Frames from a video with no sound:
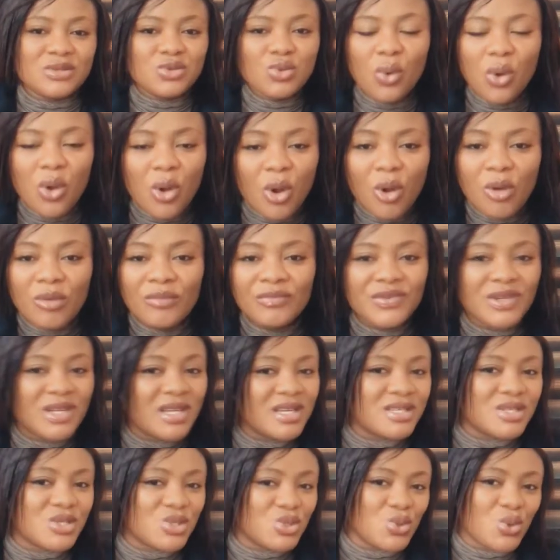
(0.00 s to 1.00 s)
No
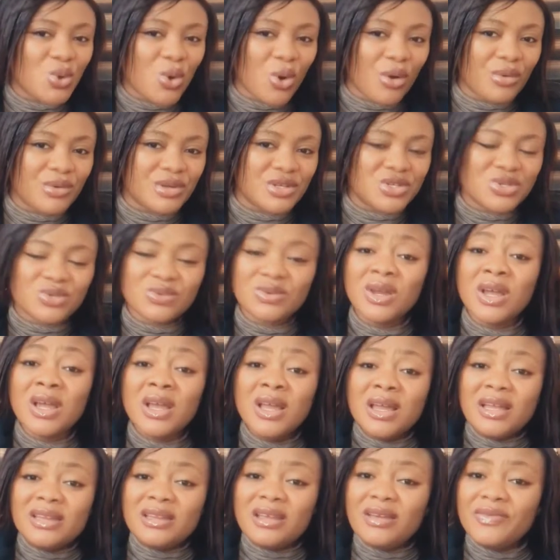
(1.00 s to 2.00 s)
confidence, no courage. So
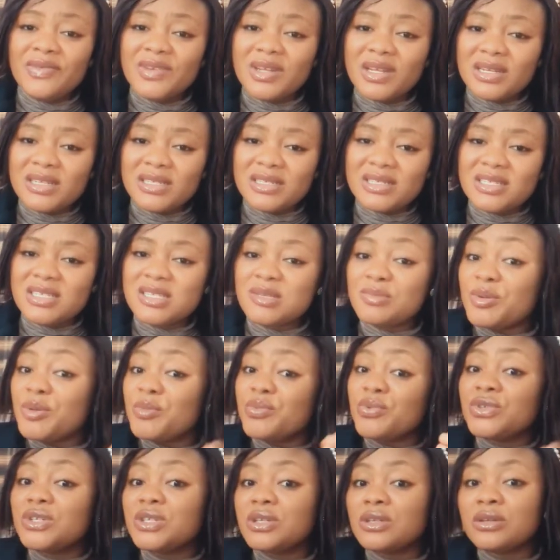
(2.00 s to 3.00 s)
definitely these
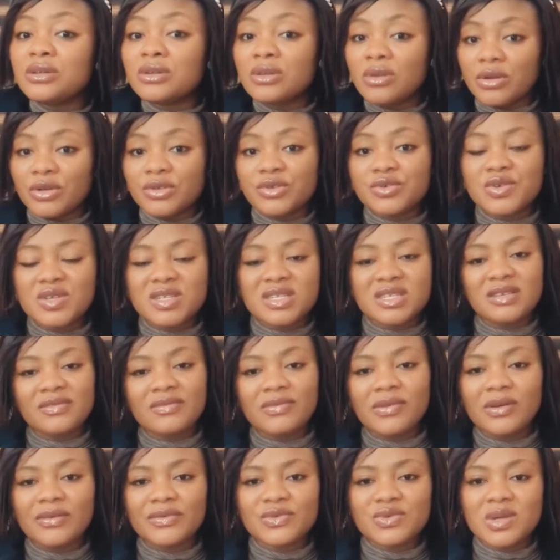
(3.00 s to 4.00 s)
people did not
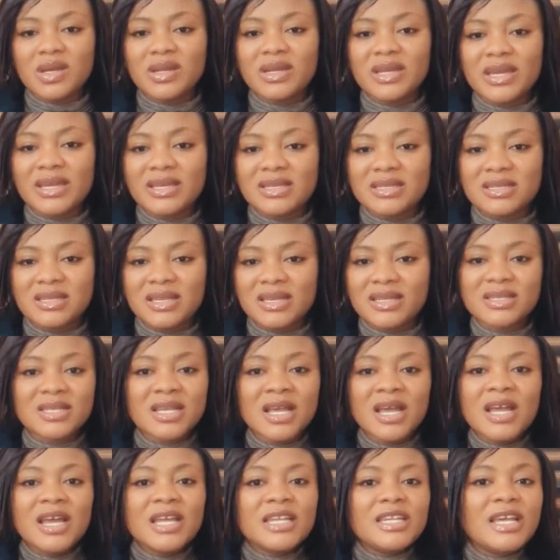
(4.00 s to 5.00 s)
receive love to an extent.
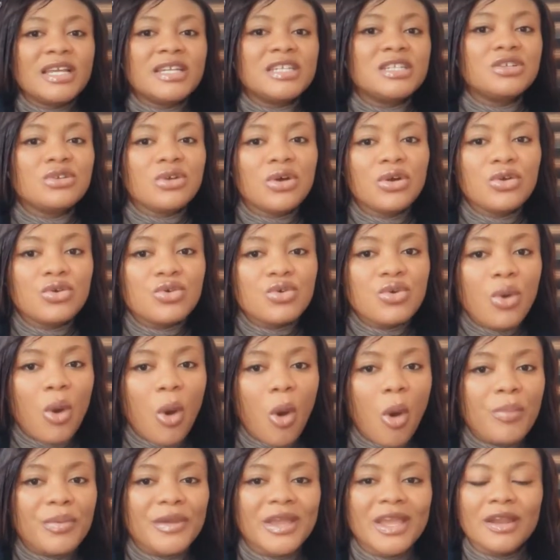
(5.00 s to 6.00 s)
They did not grow
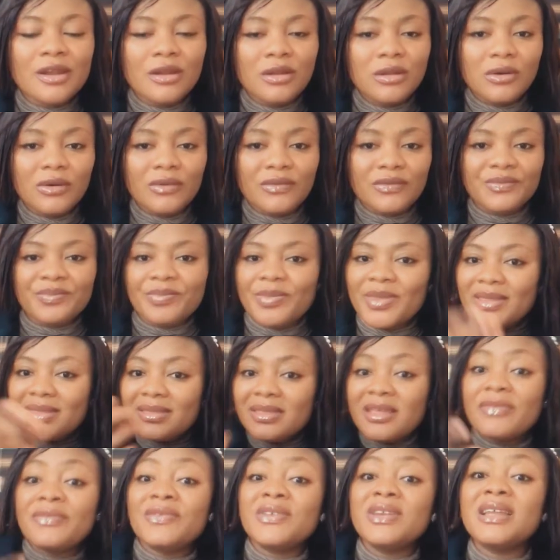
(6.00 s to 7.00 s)
up in love.
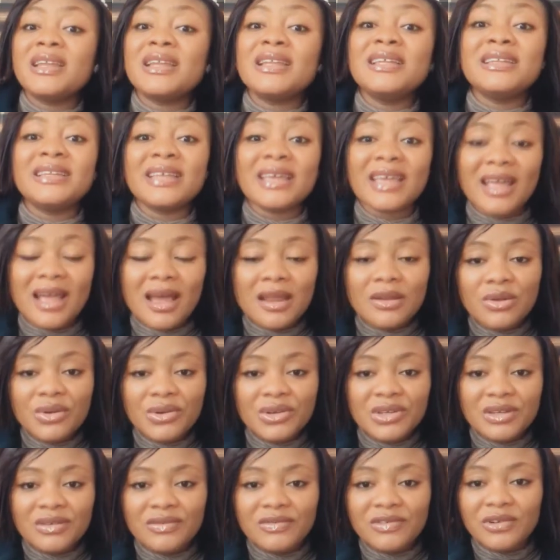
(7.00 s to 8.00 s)
Definitely they cannot
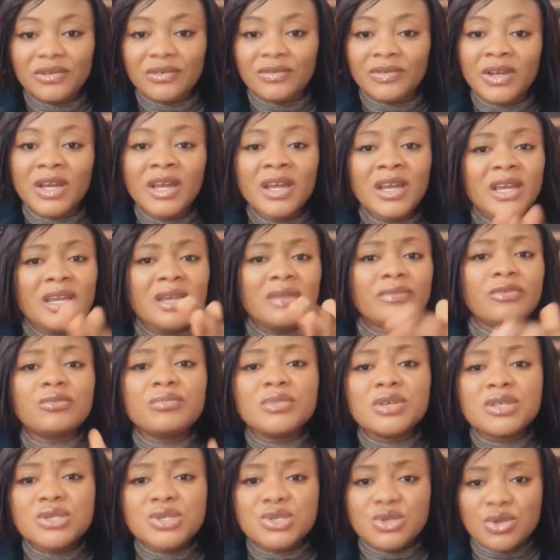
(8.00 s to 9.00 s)
give love. If you
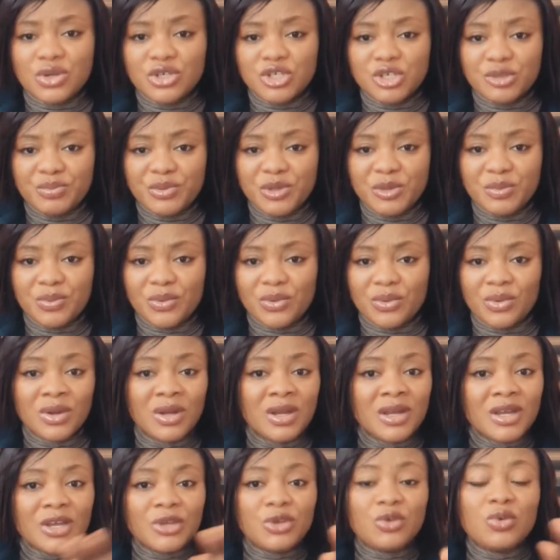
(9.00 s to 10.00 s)
meet such people,
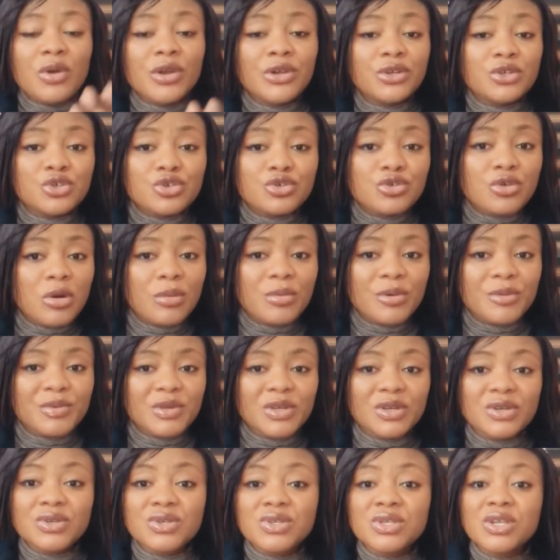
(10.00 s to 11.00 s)
you're in trouble
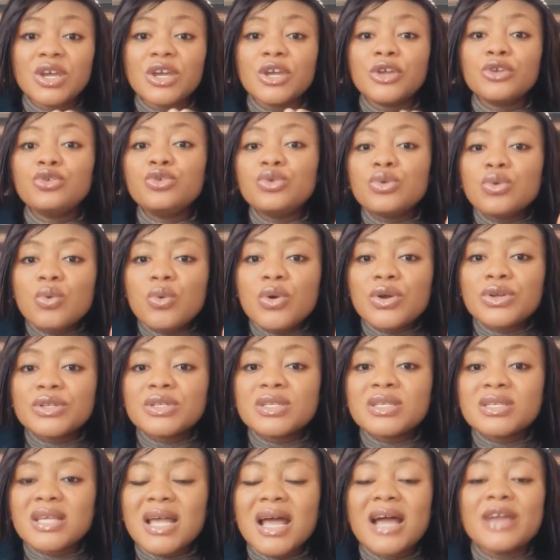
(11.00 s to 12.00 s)
because you
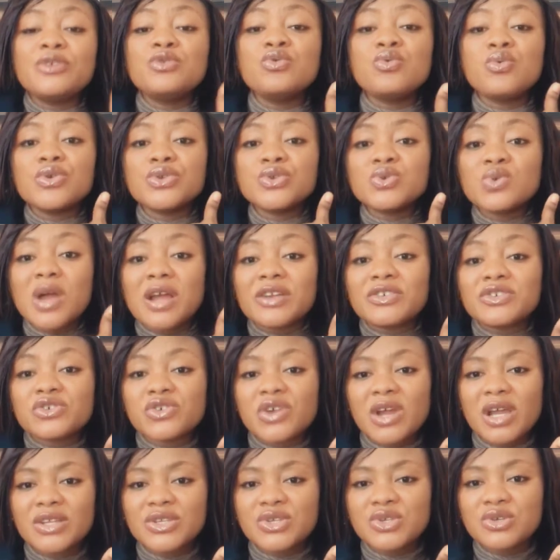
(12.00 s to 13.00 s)
want and you want to
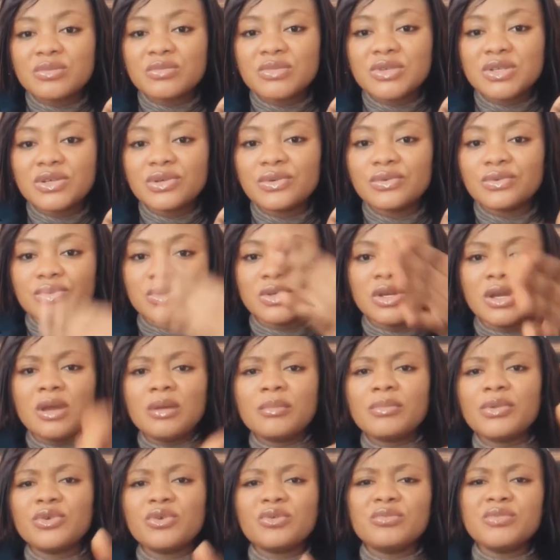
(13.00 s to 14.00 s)
attract something good,
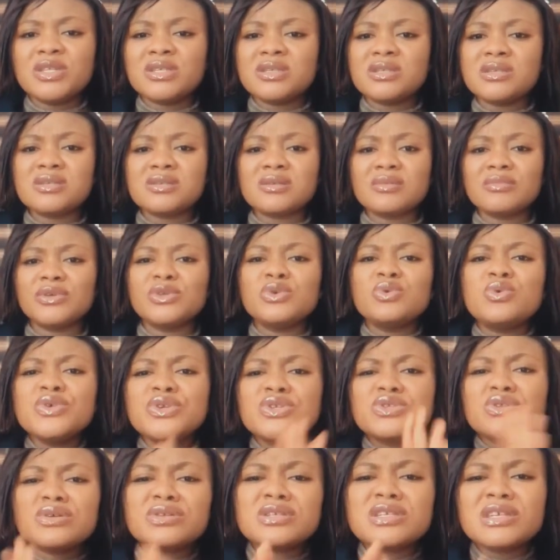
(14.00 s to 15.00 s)
but you're meeting somebody who
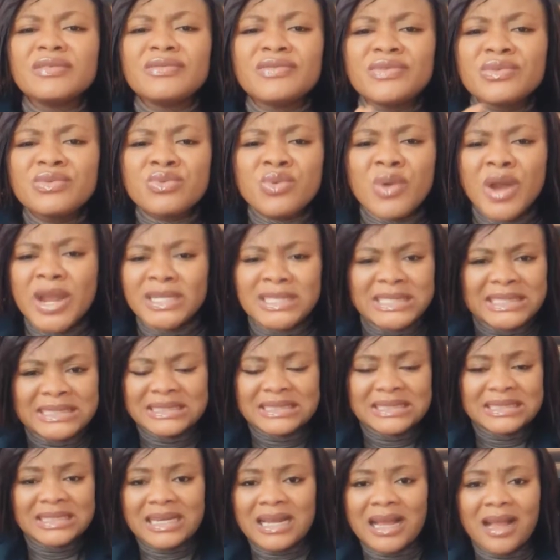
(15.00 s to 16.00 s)
is not even
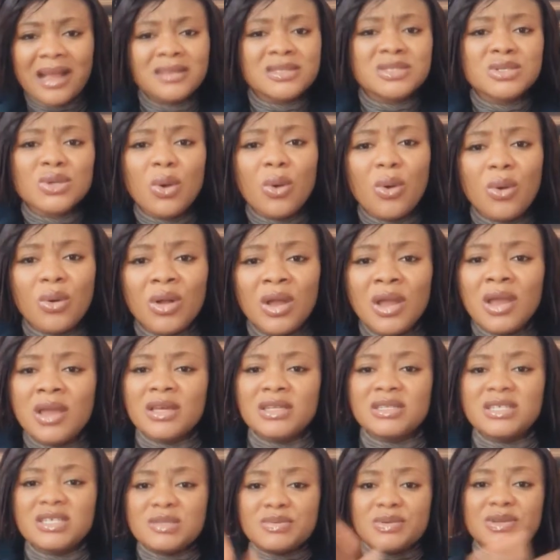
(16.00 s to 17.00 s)
ready at all.
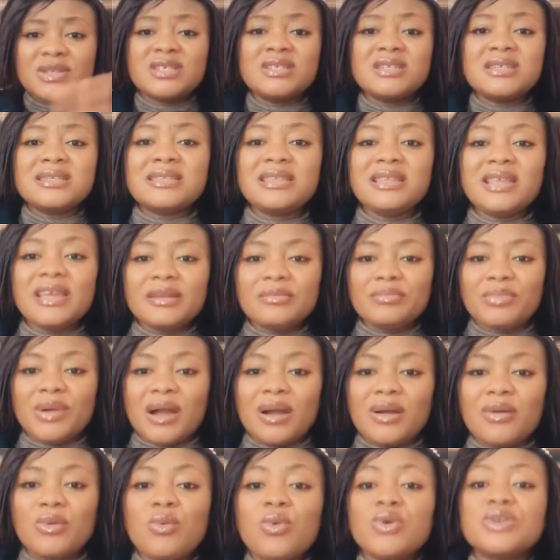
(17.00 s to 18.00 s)
This person is laid
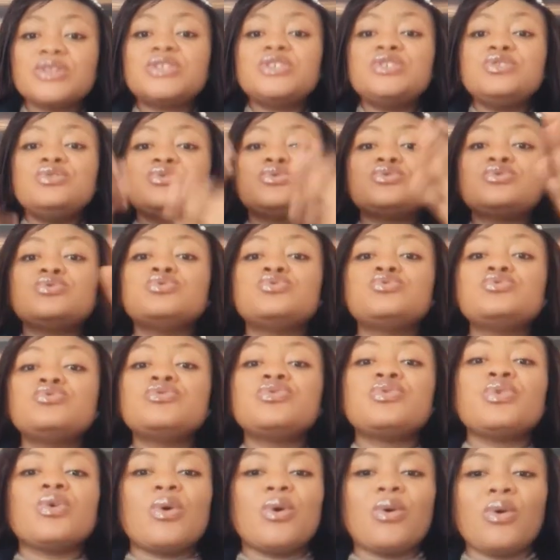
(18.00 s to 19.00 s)
back, wanting you to do
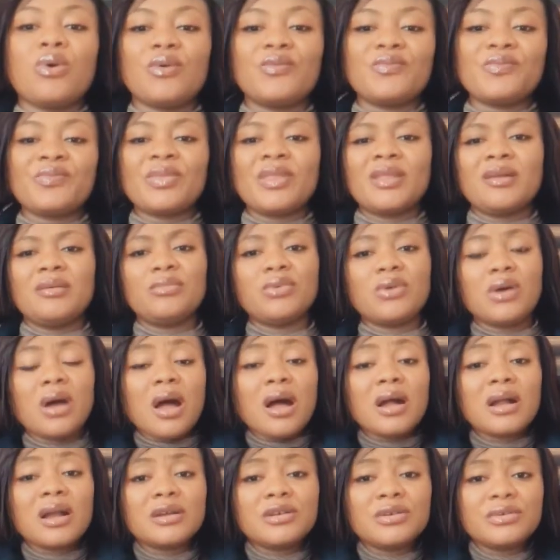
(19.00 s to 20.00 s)
the all. But
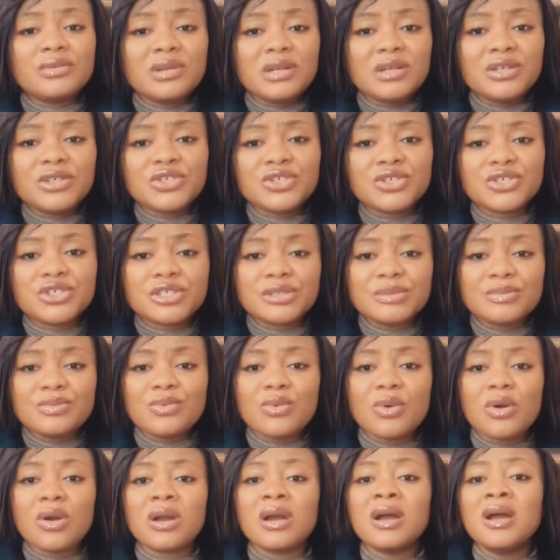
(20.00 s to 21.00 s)
how can a relationship
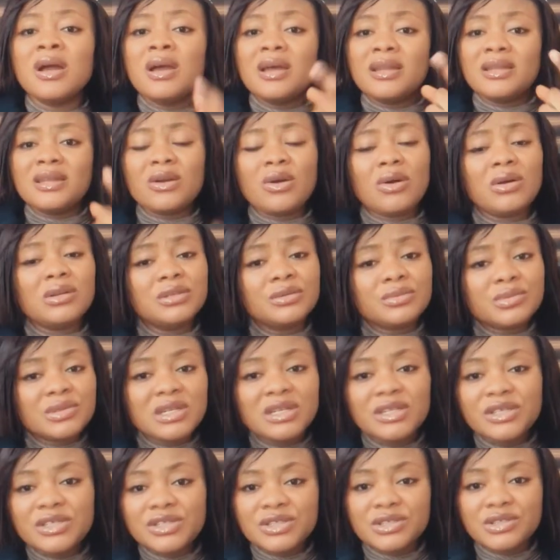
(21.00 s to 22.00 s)
work? They call it
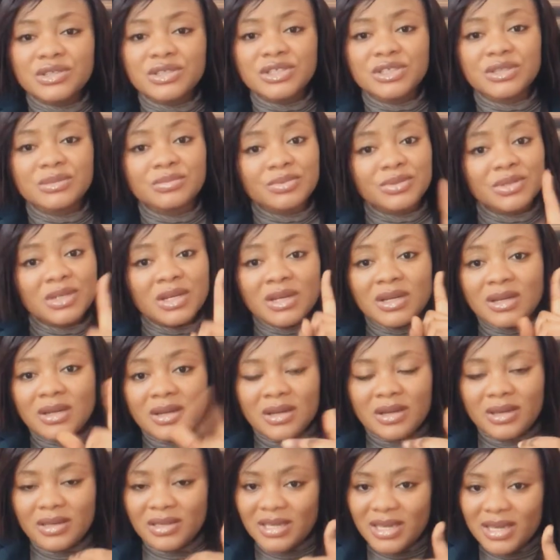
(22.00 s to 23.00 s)
relationship.
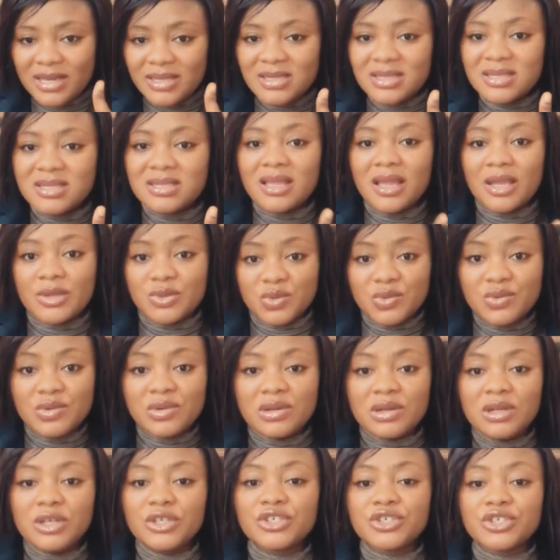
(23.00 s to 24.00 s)
Yes, it starts with a
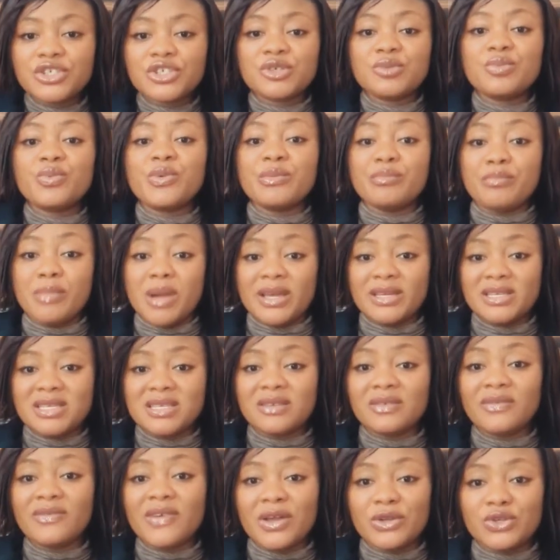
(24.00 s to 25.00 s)
relationship with
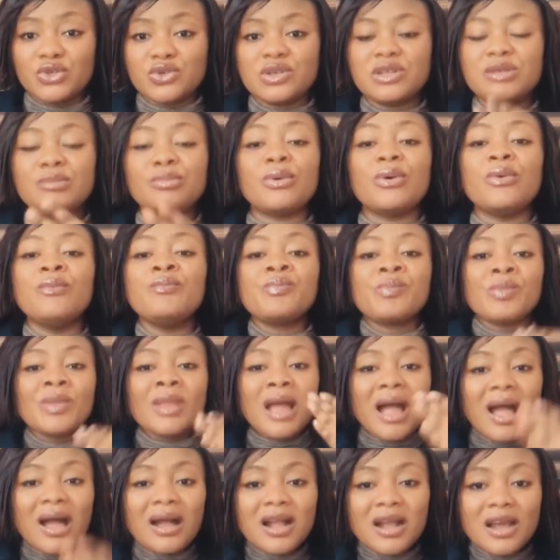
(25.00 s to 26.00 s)
myself, actually, but
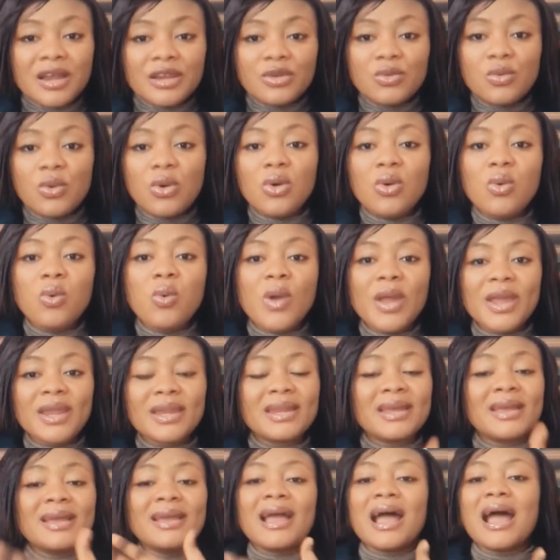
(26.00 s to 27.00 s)
how can it work
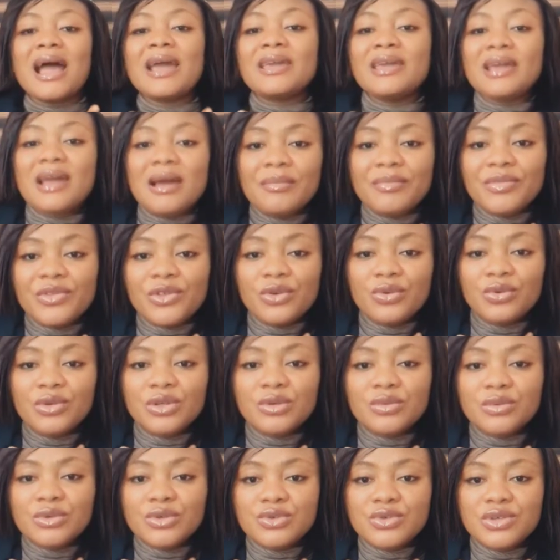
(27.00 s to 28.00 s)
when I am the
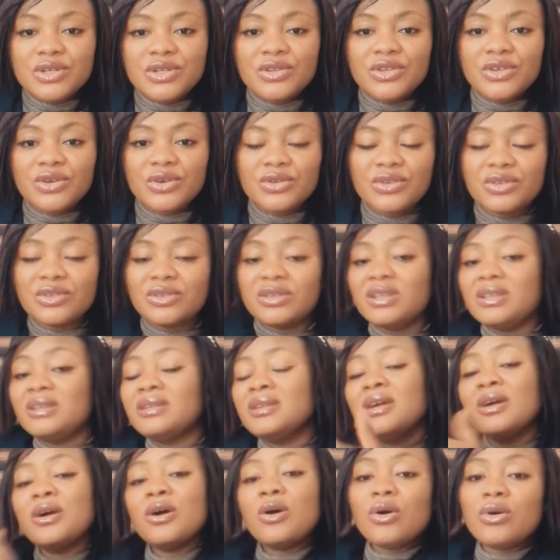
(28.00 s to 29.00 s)
only one doing the other
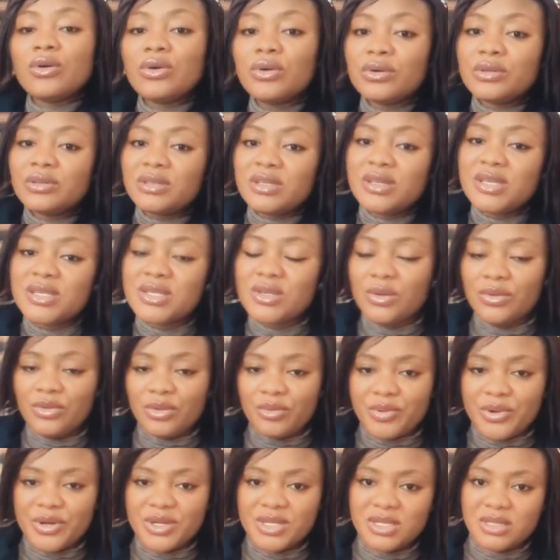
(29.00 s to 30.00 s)
thing, or this
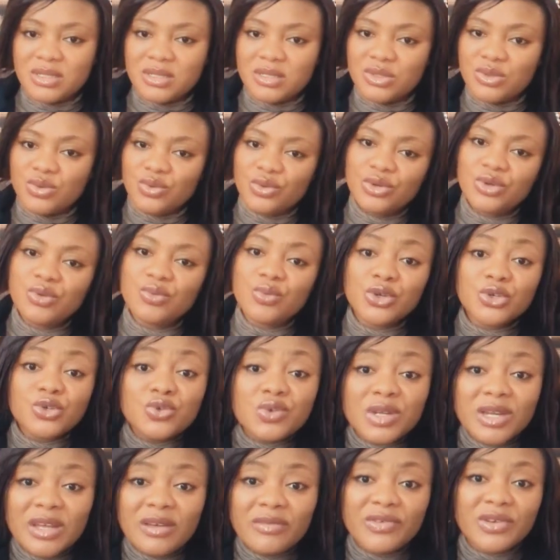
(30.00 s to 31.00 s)
other person is the only one
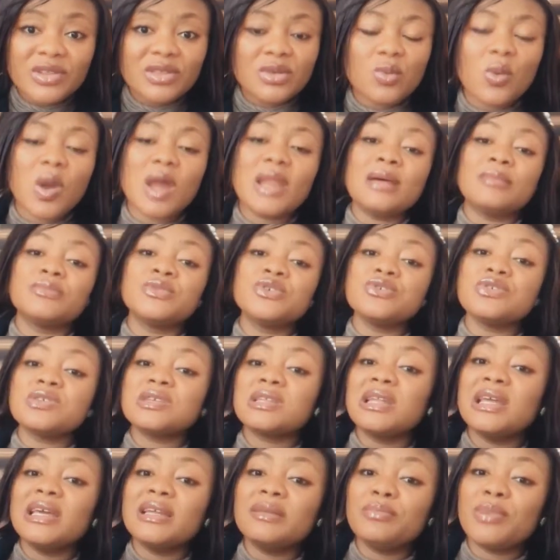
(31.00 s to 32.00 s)
doing everything while I'm just
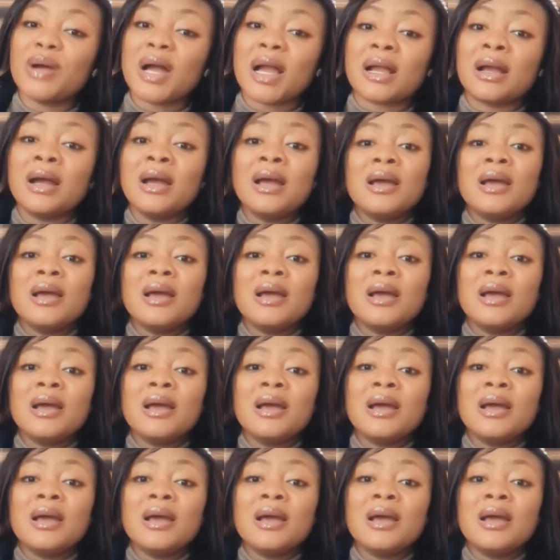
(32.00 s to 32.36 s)
laid back?